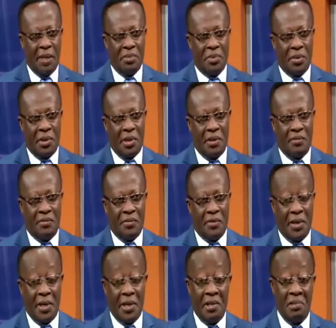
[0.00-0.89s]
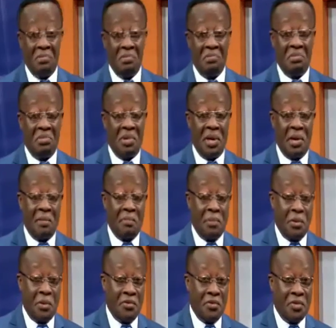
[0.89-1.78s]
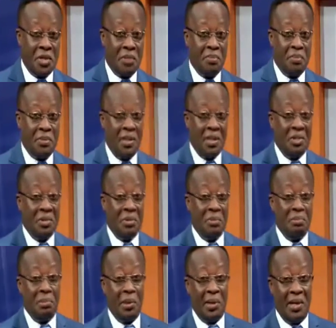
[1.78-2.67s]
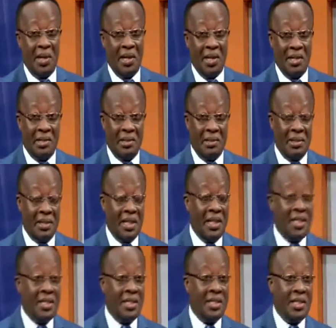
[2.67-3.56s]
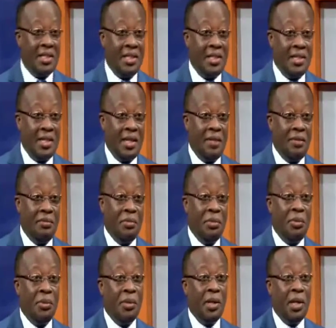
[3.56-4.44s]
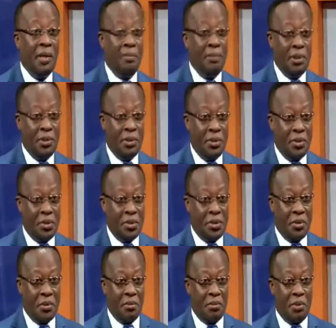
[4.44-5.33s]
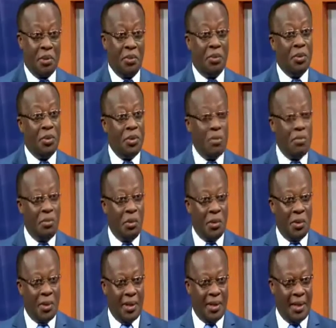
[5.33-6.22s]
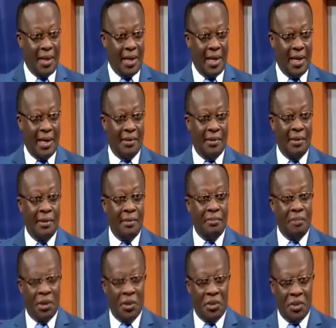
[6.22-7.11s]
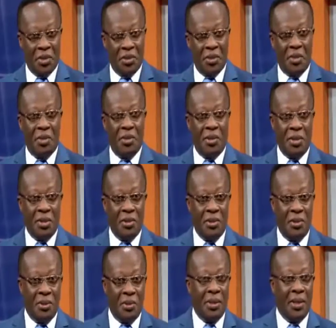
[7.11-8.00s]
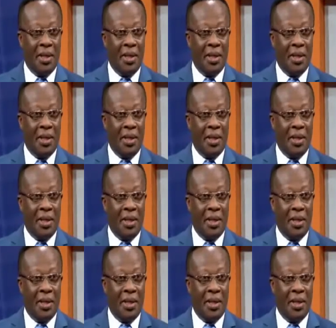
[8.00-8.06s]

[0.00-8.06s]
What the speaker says: to have a rep office in Dubai, in London, and we will happily do so. But we'll do more than that. Because also locally...